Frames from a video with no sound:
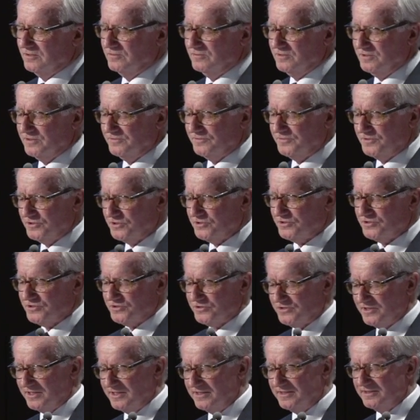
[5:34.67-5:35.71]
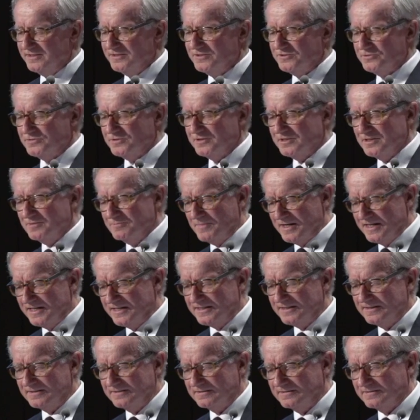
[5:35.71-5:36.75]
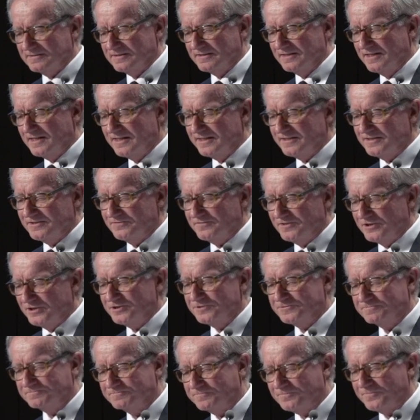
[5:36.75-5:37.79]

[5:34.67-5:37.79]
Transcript: where the first Australians were in the main denied the vote,